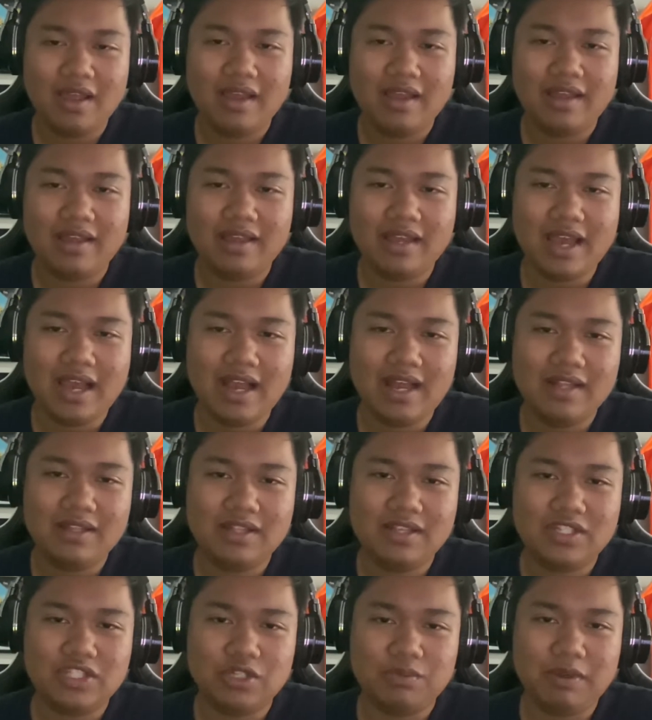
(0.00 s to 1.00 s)
yeah,
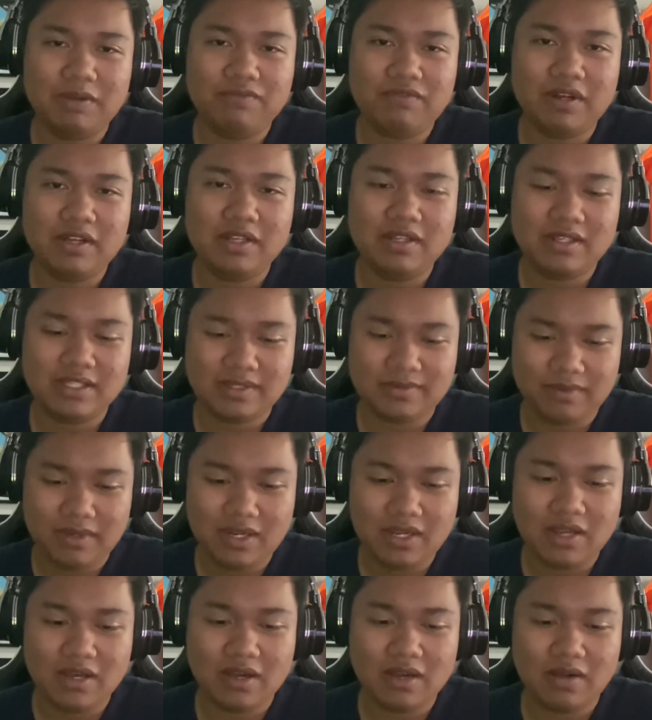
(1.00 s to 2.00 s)
this should be fun in this
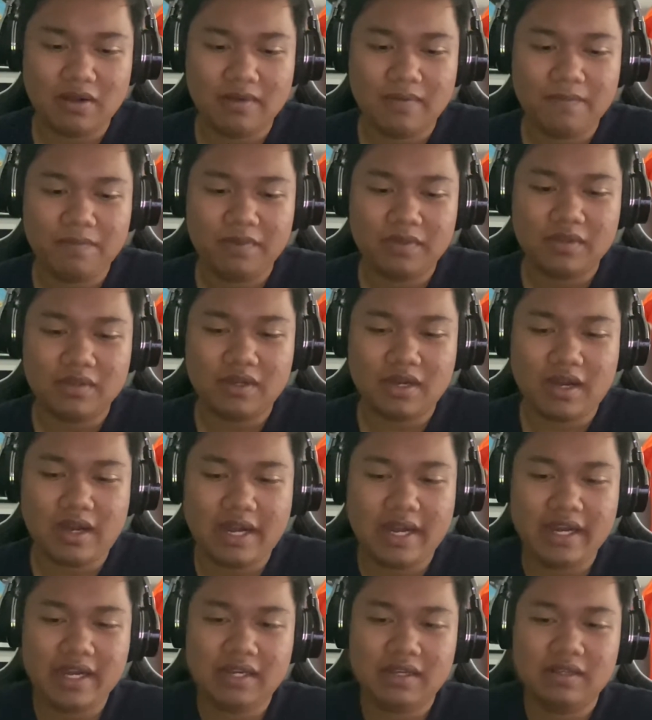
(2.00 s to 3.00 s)
video.
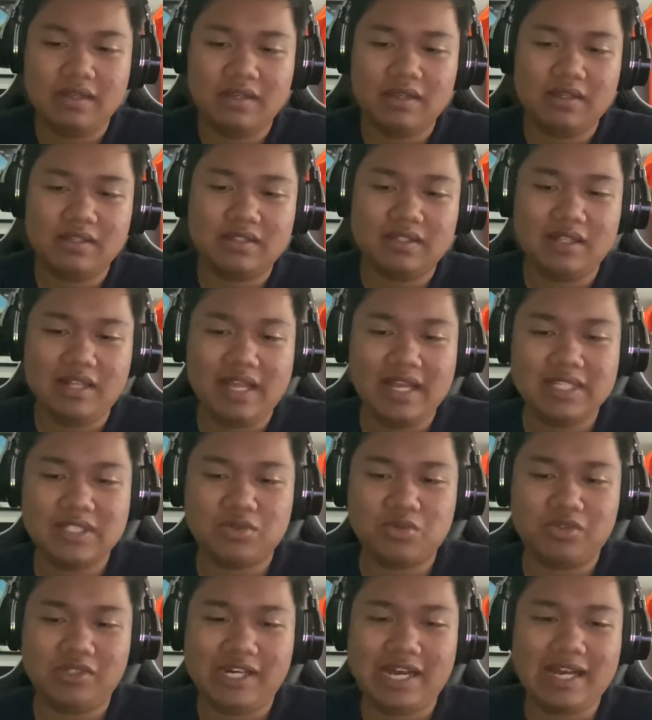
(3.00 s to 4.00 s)
Alright,
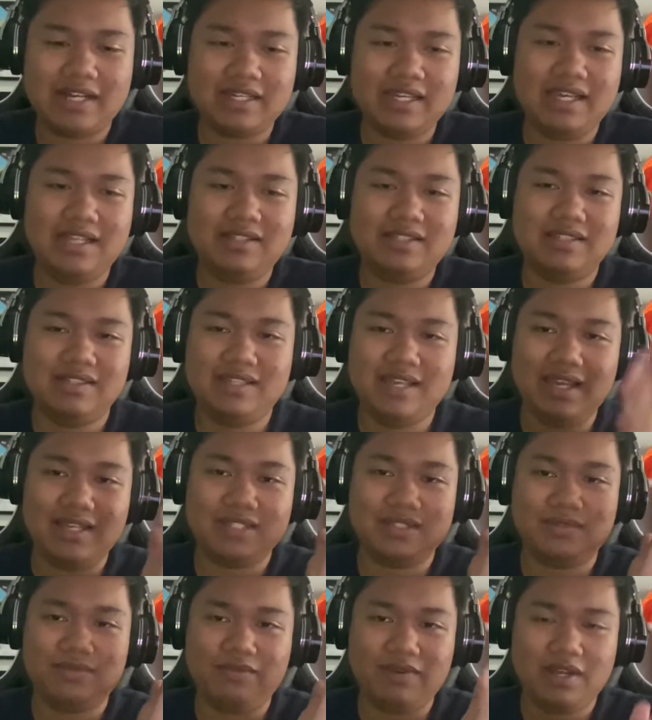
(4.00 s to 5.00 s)
let's react in
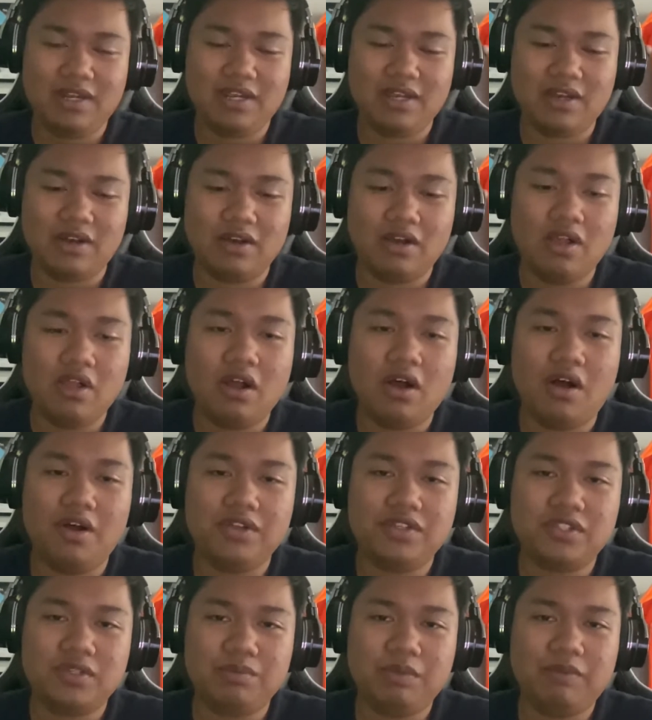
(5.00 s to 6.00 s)
today's video.
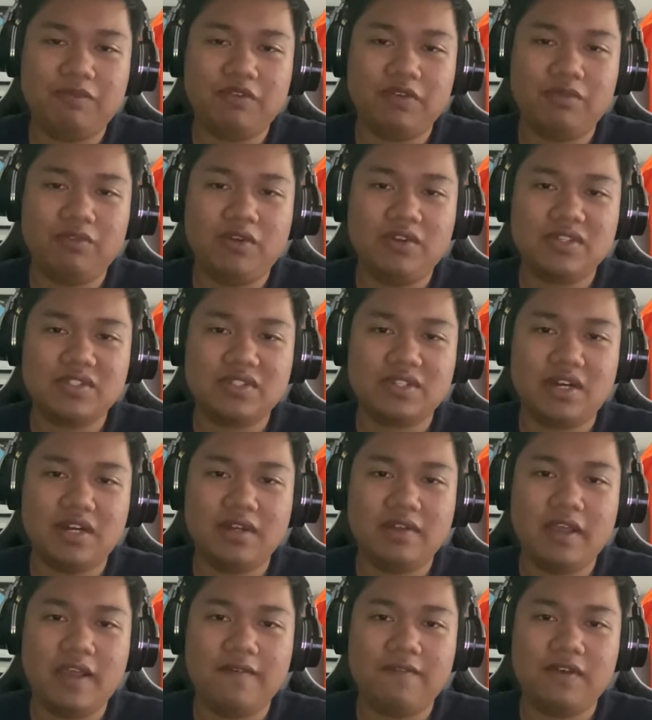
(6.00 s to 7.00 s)
Also, before we
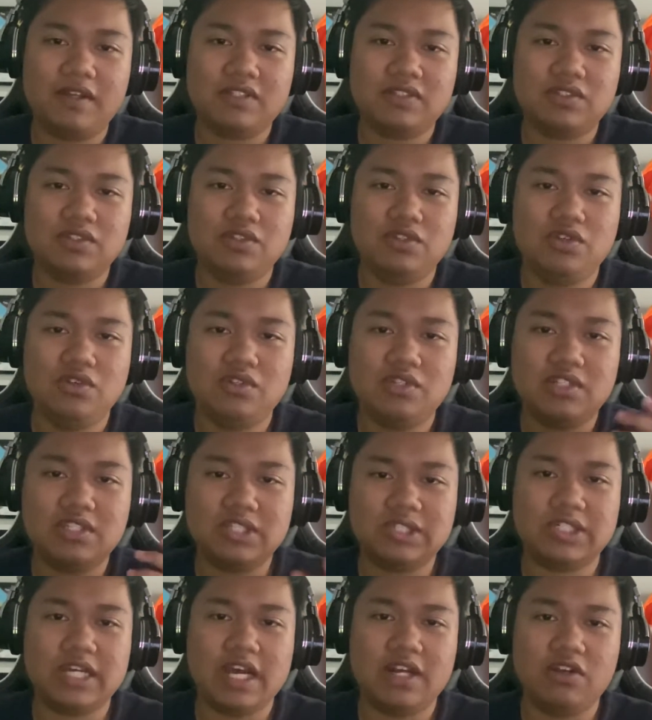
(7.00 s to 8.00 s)
start, if you guys are new to
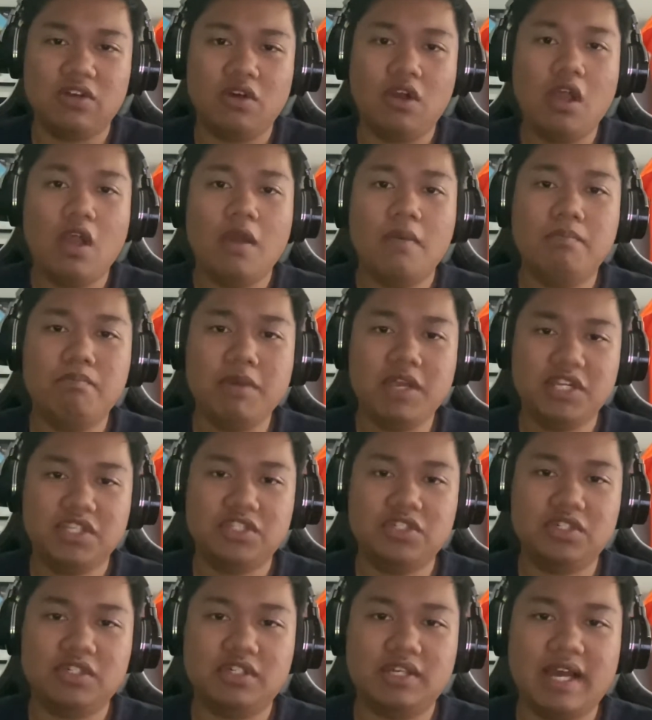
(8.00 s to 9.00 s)
this channel, make
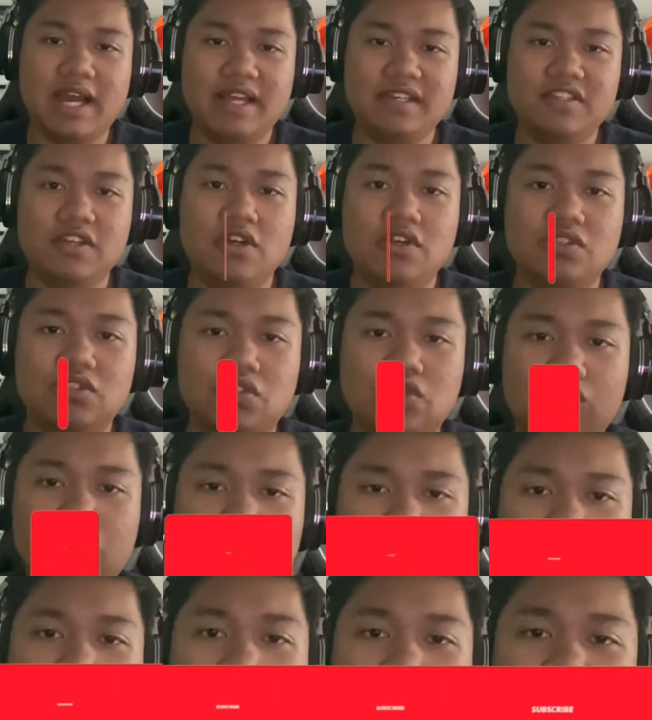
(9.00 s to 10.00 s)
sure you guys
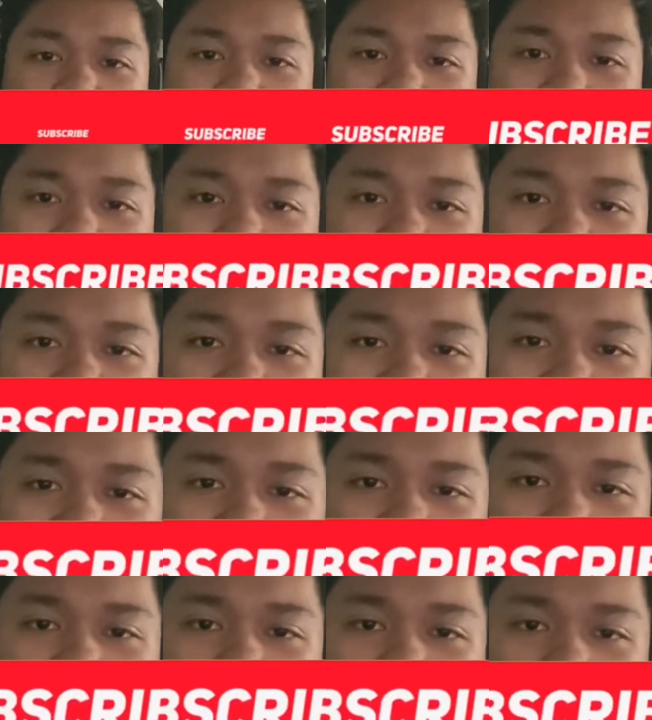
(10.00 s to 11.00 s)
subscribe to my
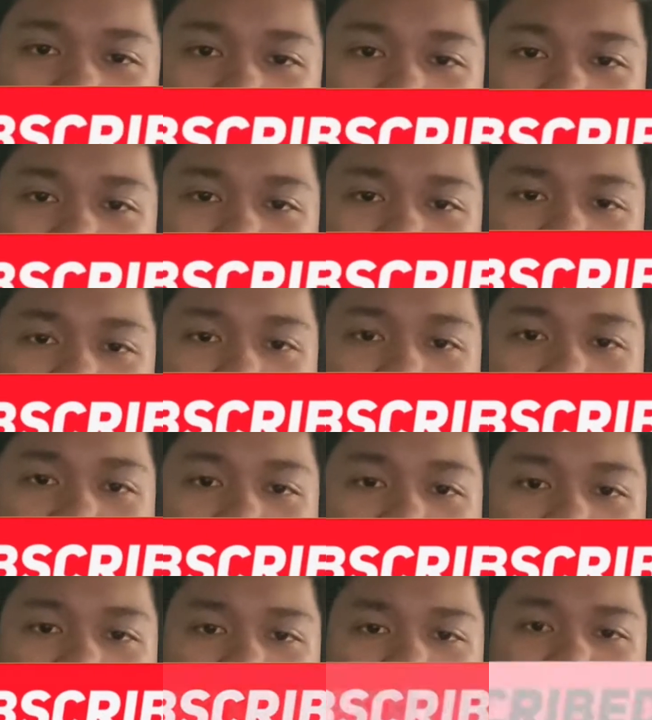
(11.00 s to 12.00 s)
channel and also
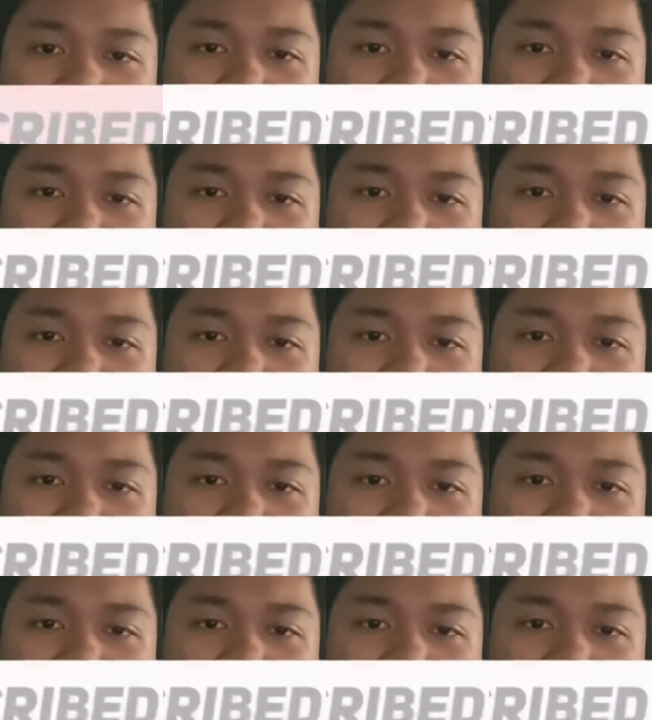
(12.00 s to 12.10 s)
hit the